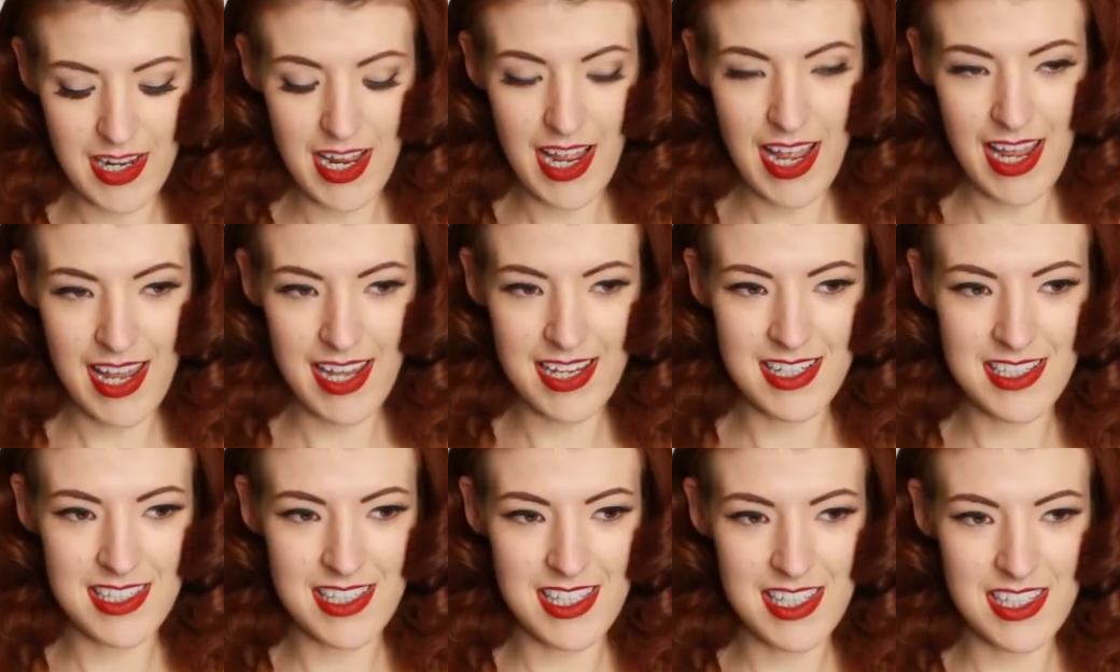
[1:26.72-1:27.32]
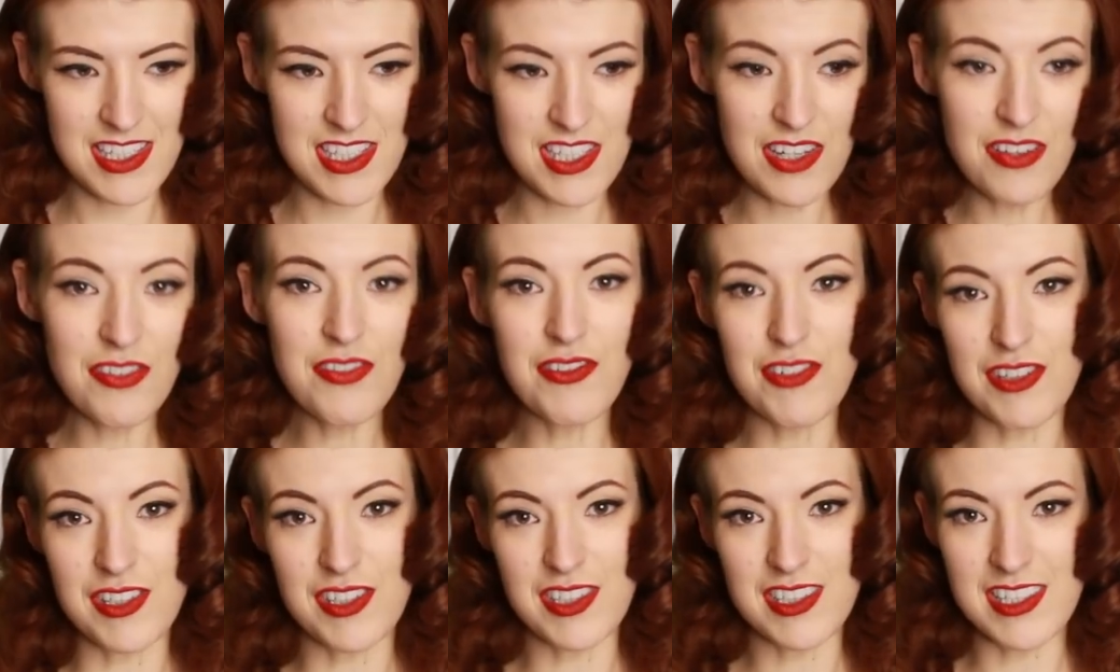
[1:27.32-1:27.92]
and the
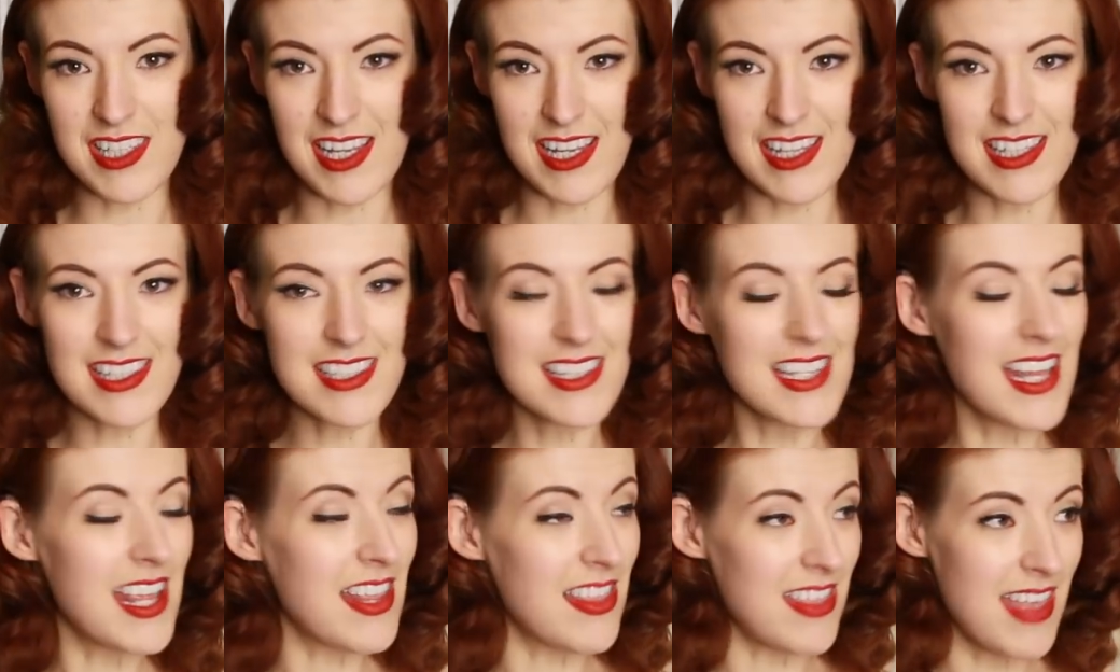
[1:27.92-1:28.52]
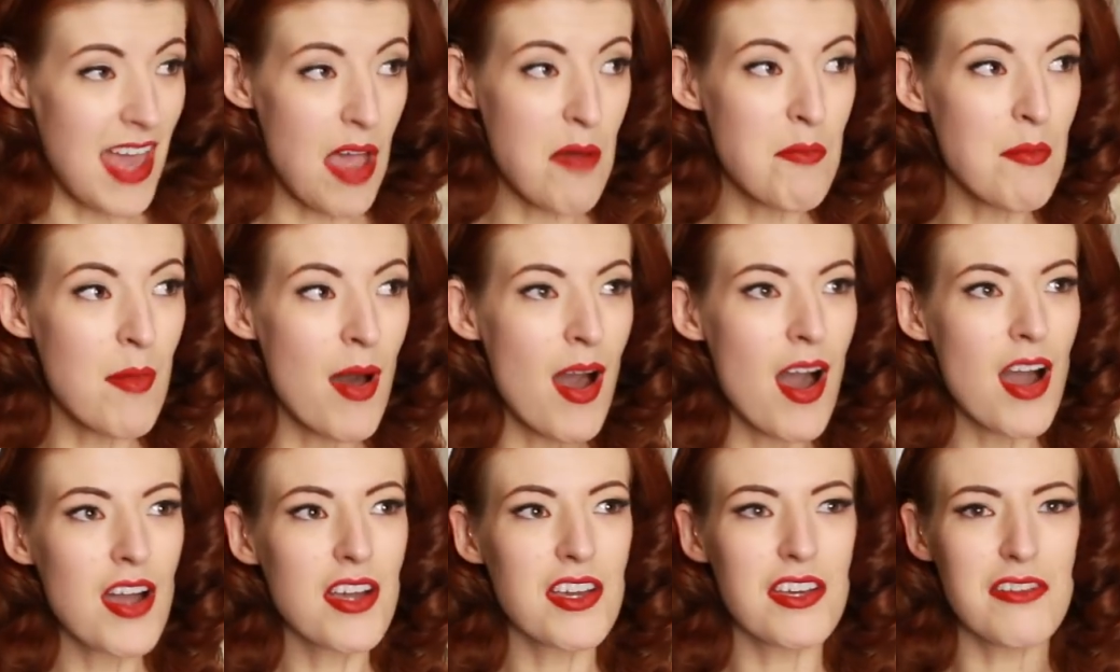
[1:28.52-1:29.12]
differences in that
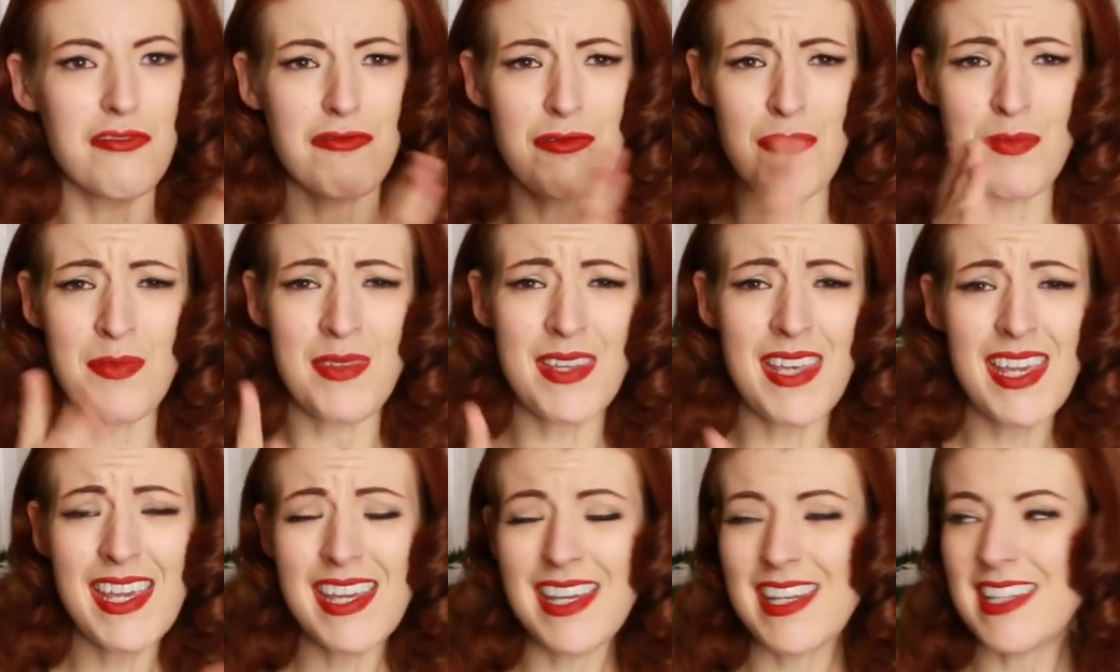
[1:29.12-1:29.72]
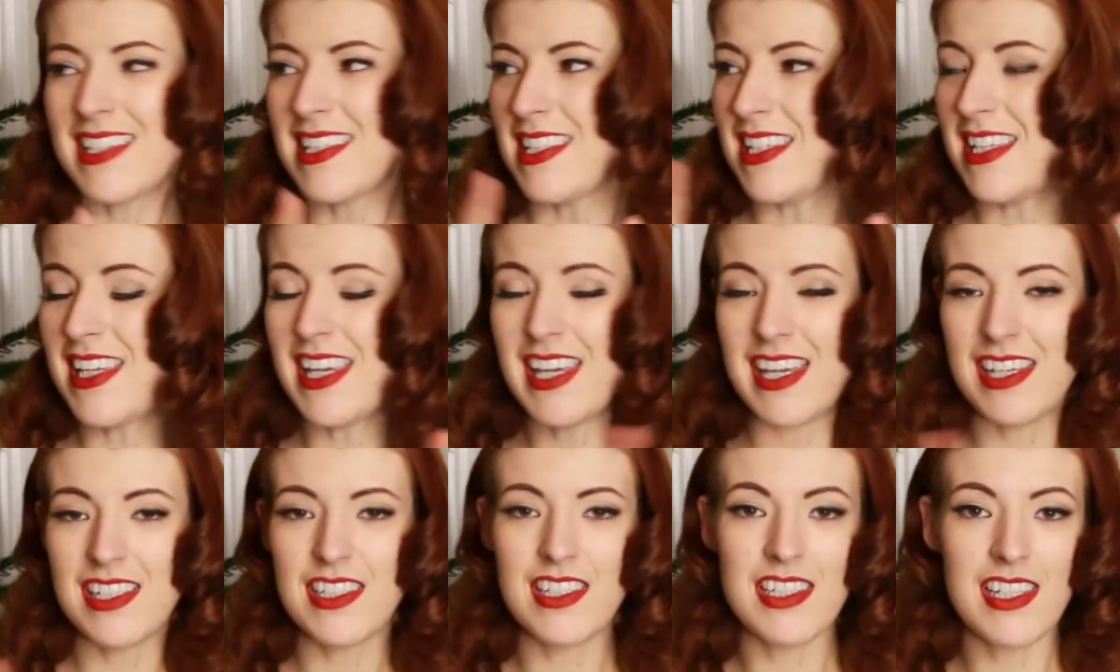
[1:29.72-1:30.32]
marker from year to
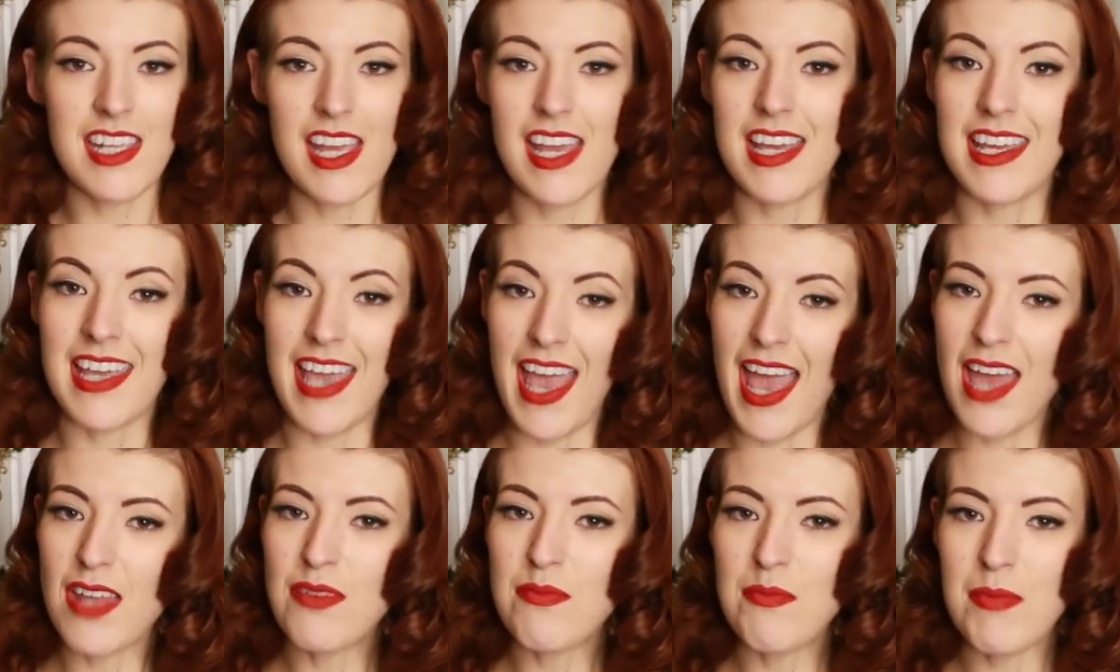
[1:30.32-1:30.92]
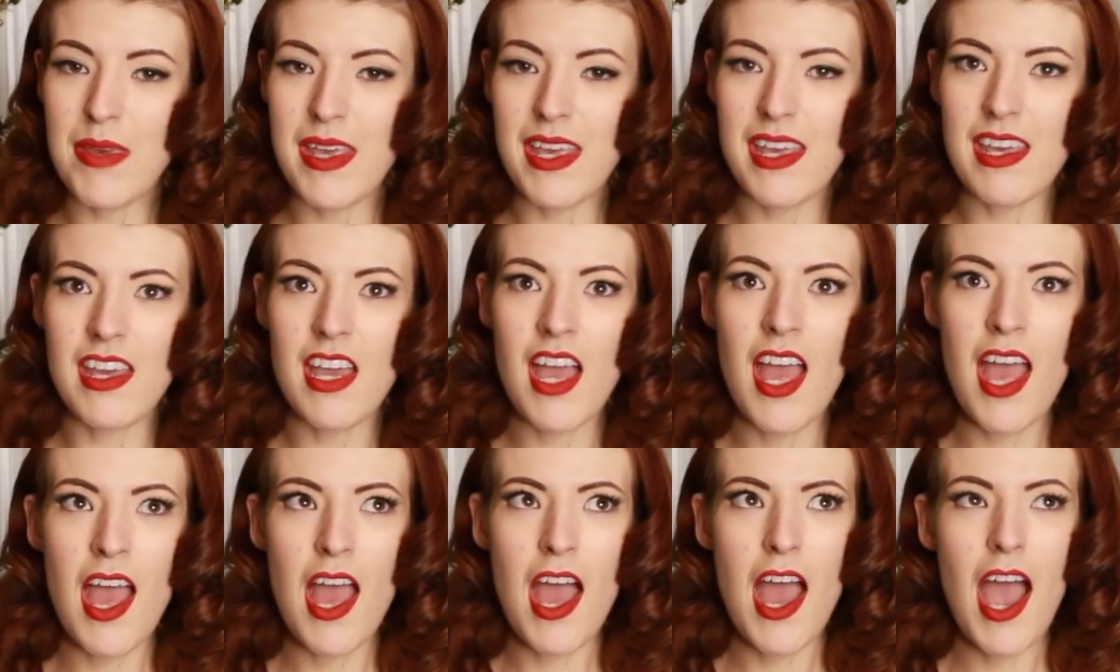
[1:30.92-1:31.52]
year to year can be
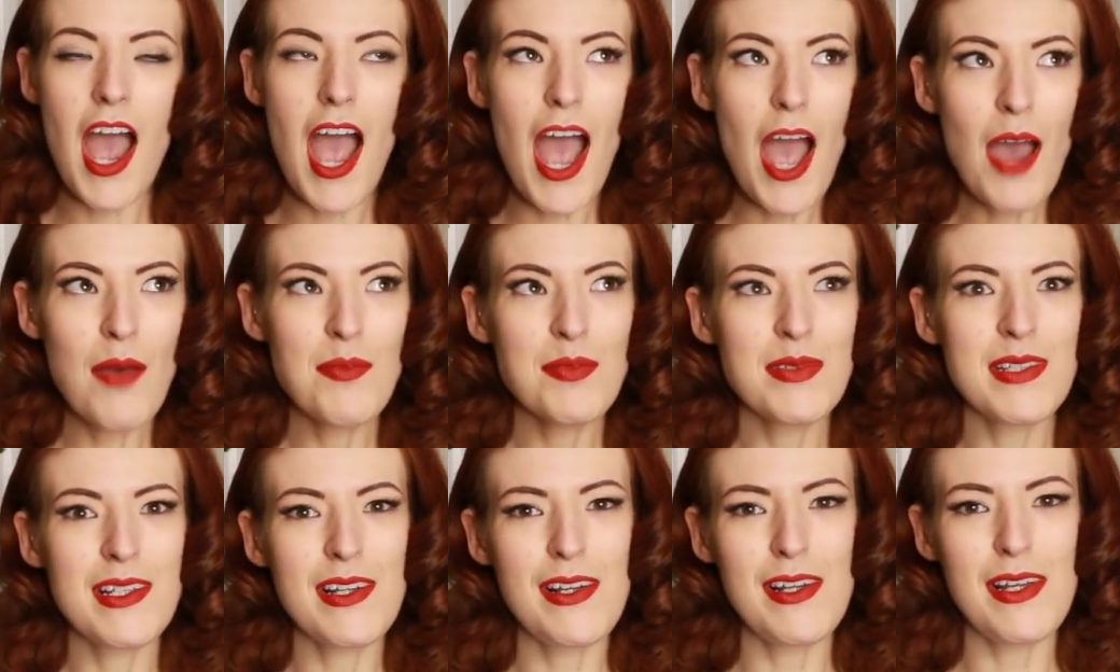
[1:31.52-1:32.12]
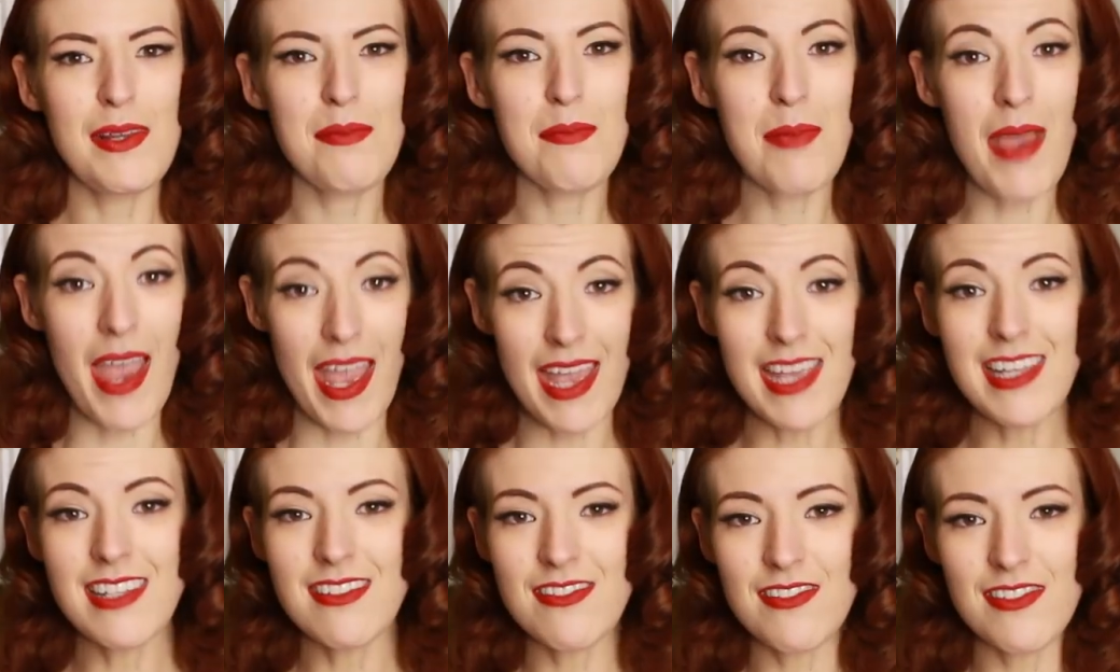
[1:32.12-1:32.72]
absolutely
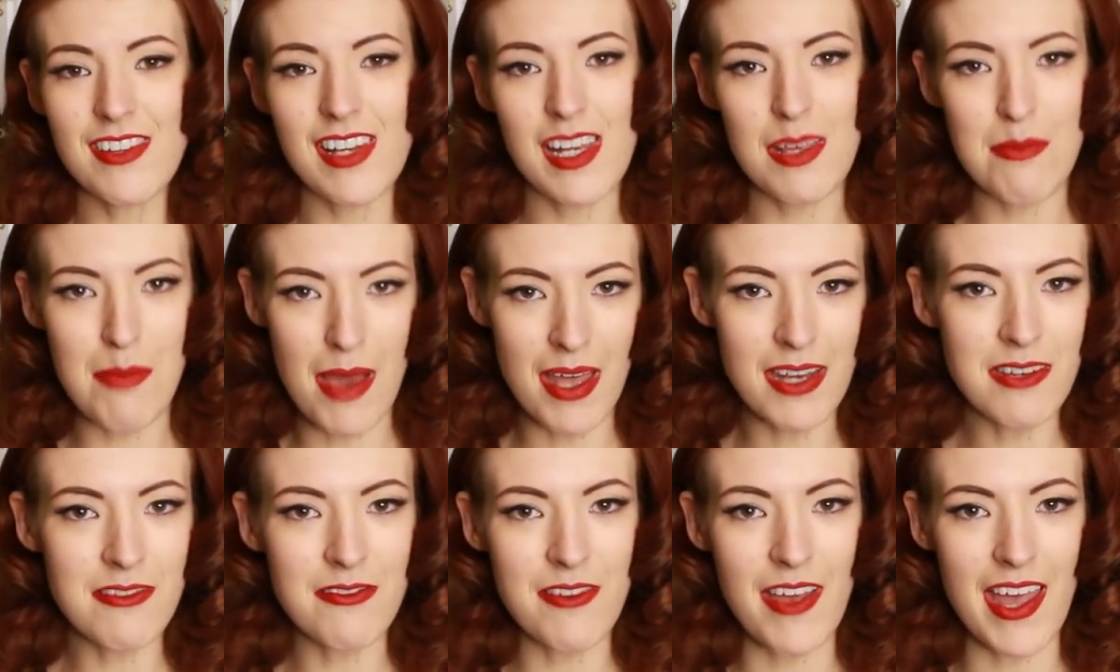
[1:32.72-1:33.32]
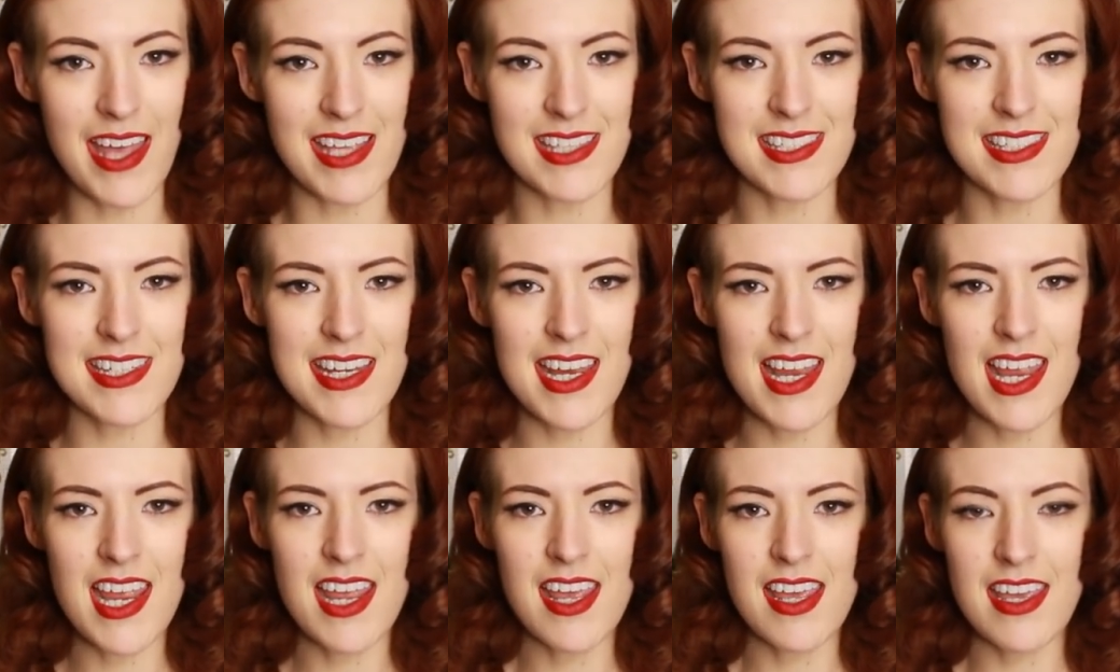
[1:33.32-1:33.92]
painfully manifest,